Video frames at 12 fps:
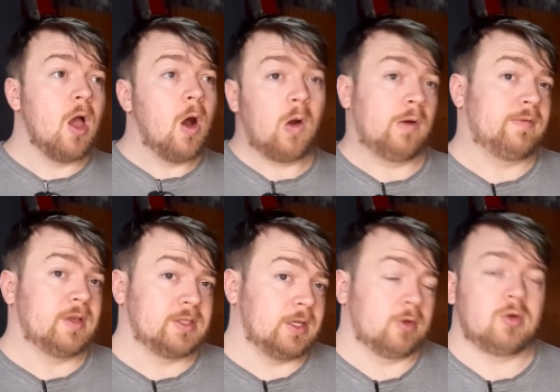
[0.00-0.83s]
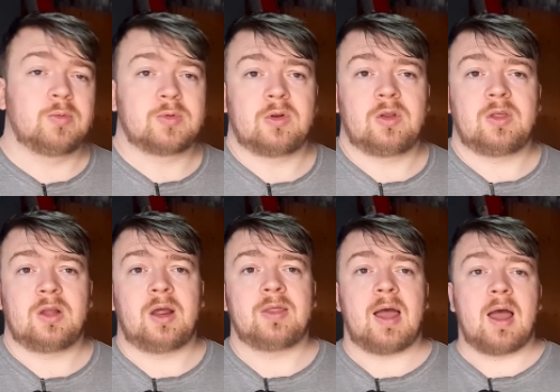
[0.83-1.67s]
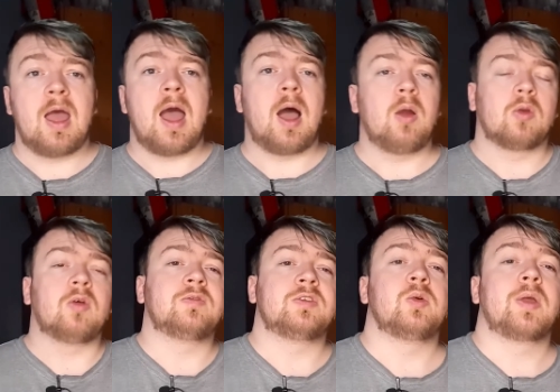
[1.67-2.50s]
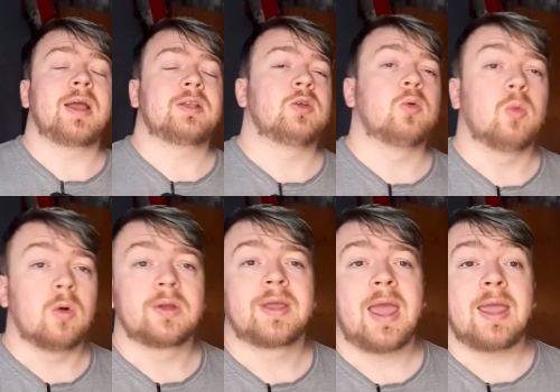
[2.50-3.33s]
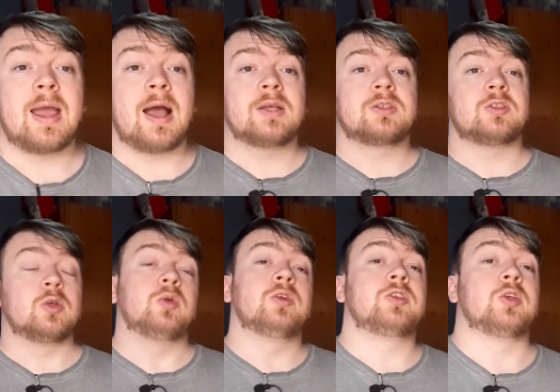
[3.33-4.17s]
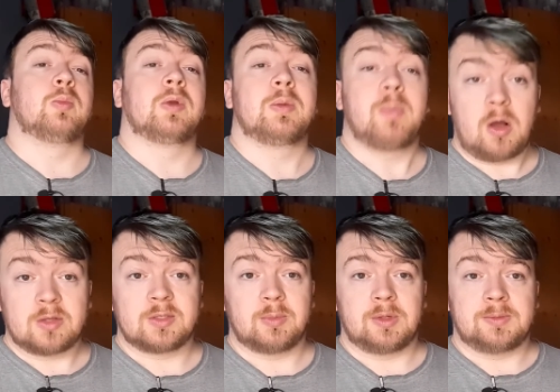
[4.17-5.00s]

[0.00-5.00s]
or if there's any groups or anything like that, I would love to get to 1k as soon as humanly possible.